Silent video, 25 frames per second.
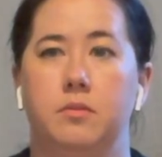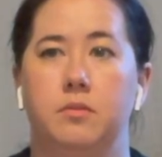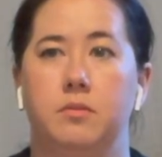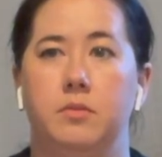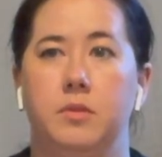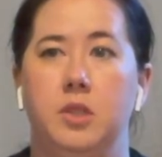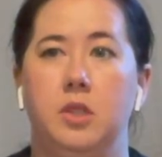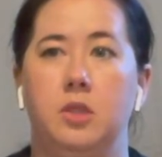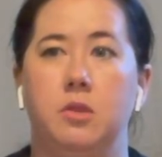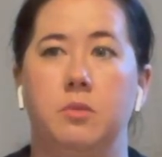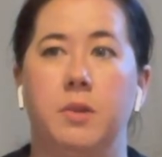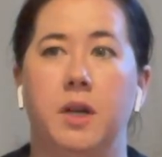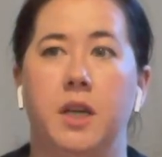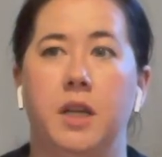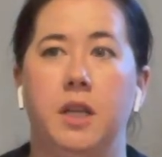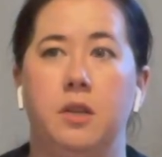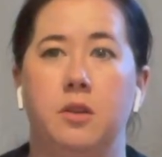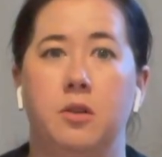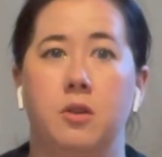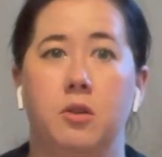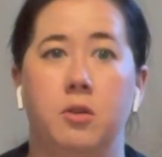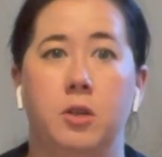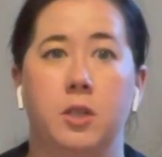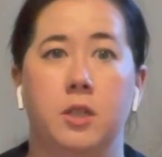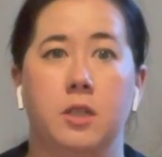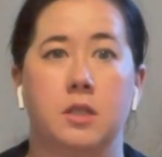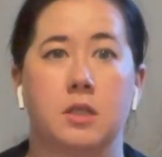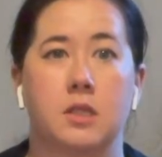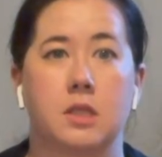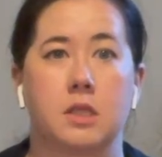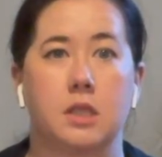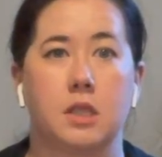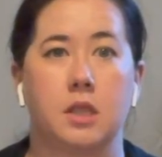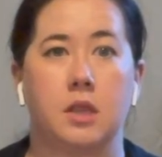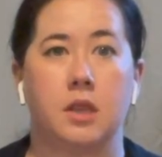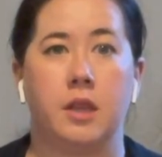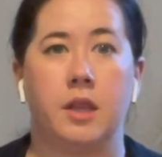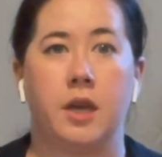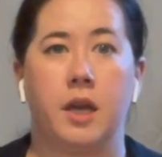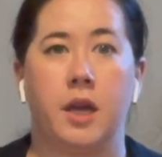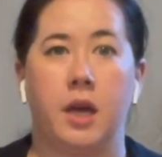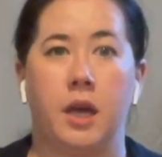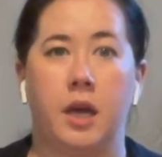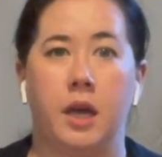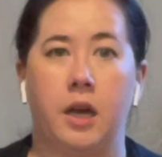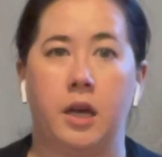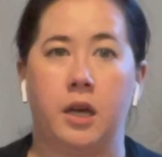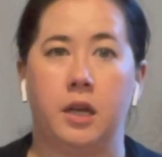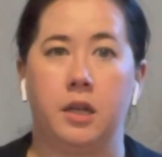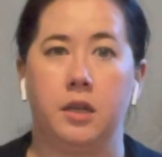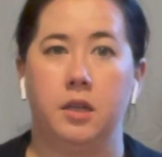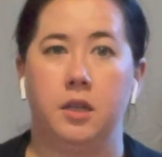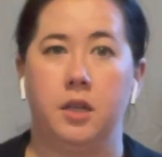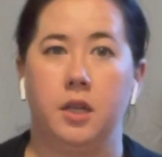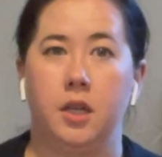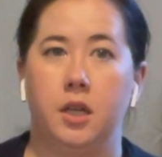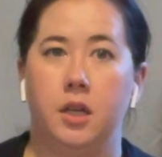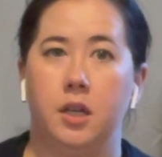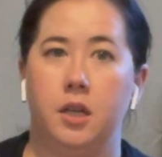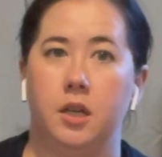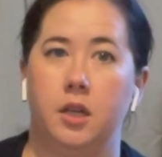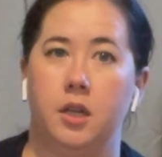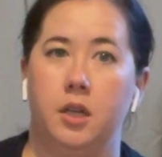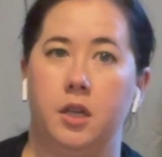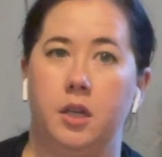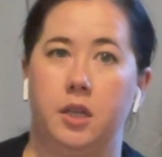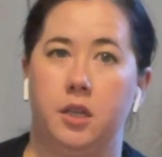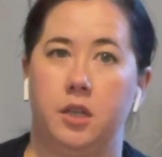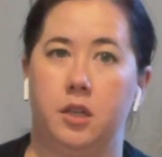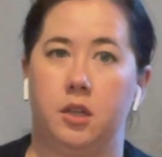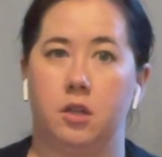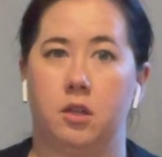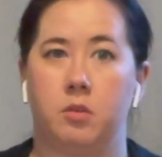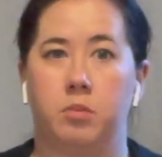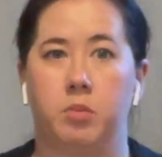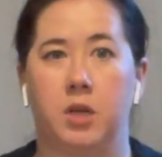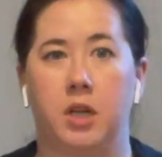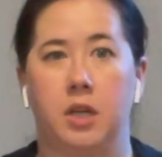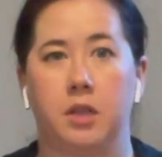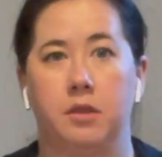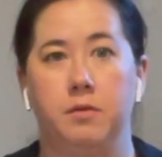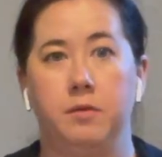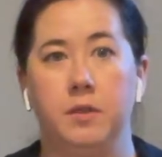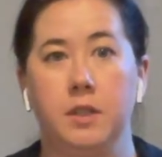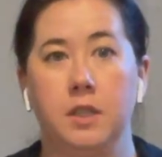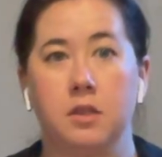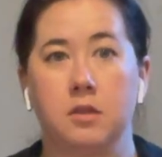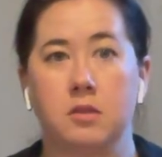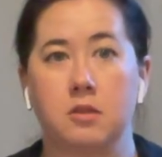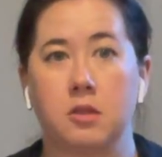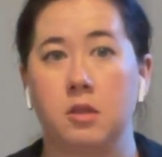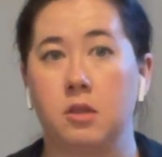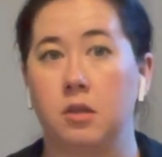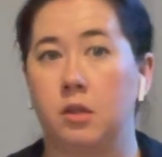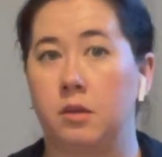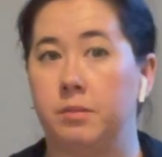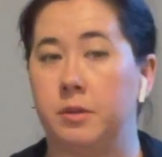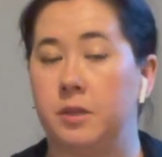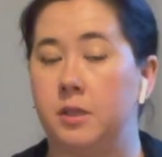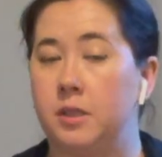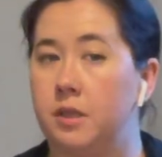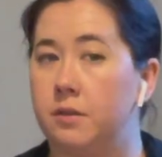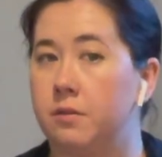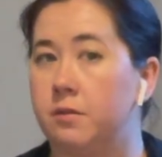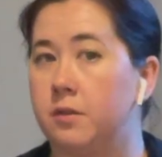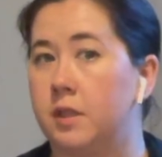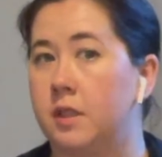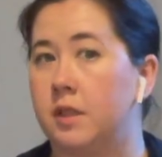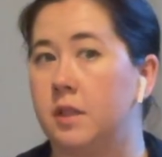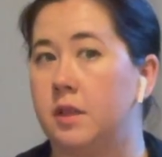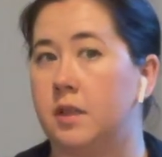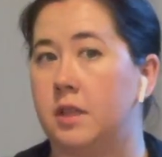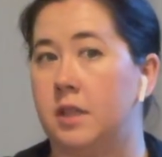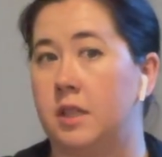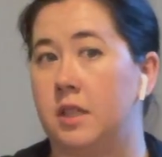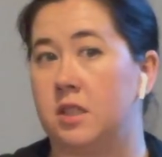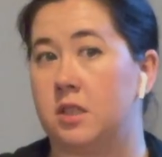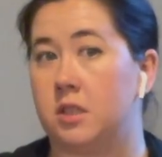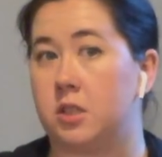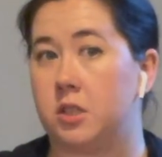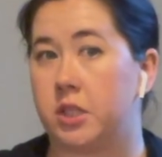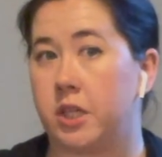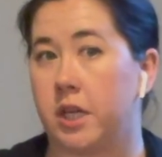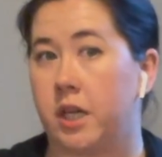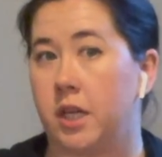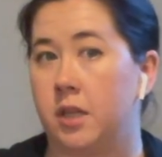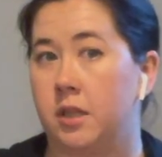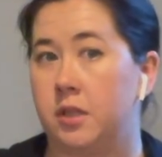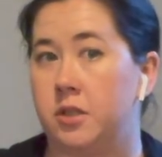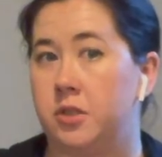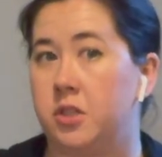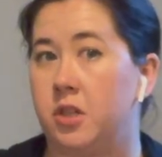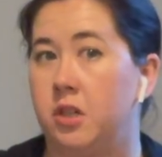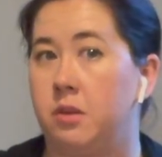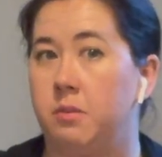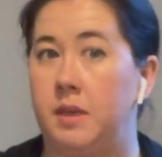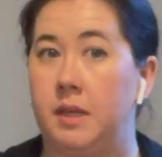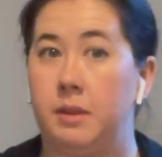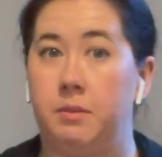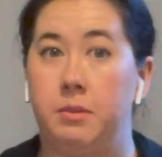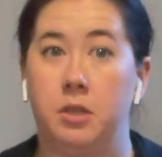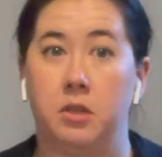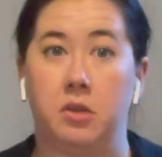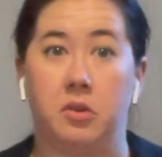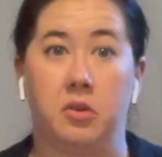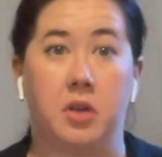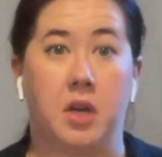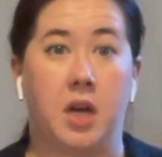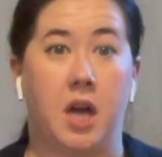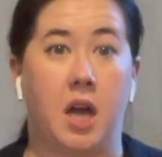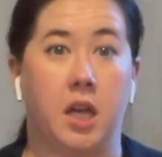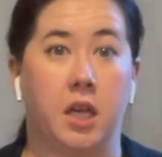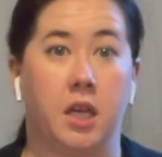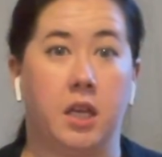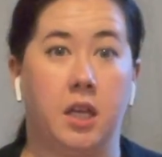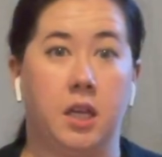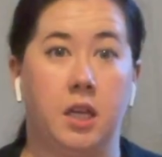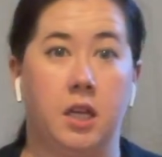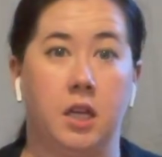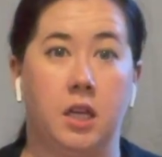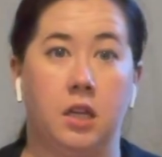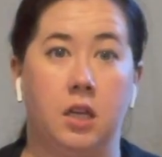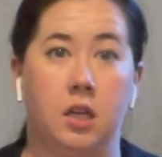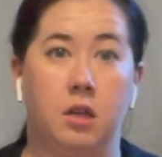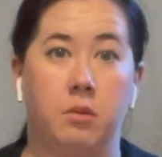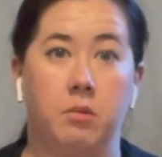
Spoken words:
You might notice that your breath feels a little bit different, that it's challenging. Maybe you're not getting any